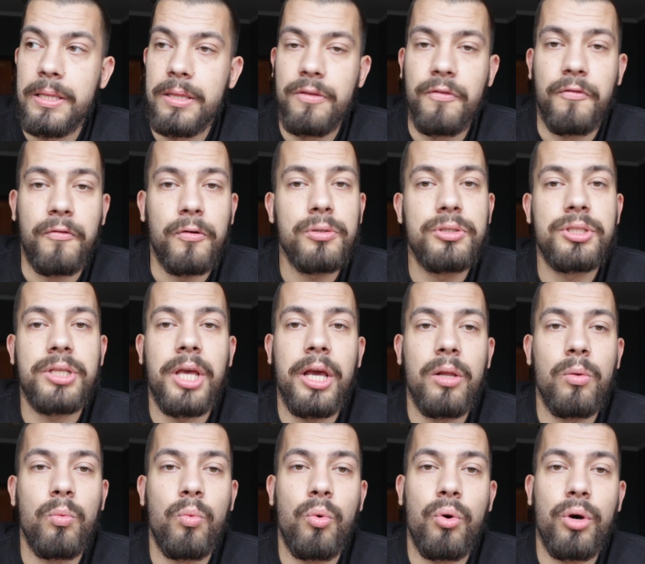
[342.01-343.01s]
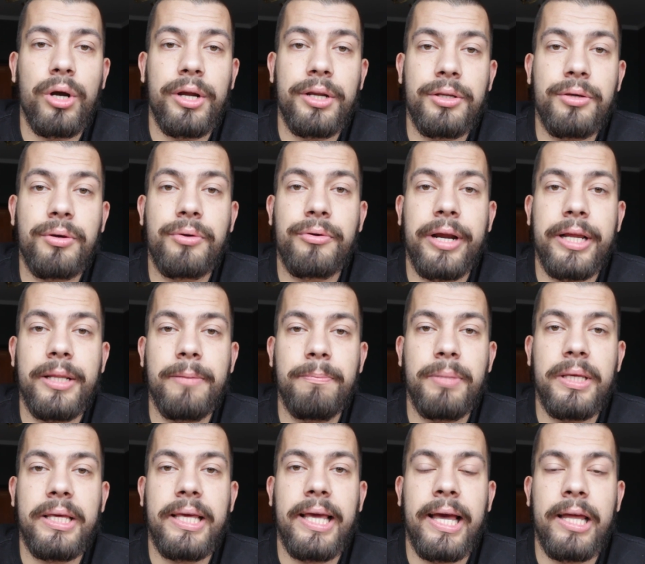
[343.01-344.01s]
The full-scale war in Ukraine
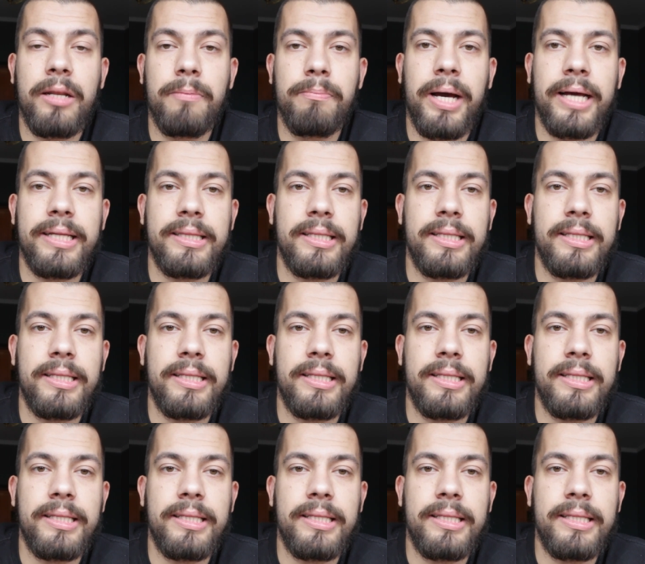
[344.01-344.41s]
began by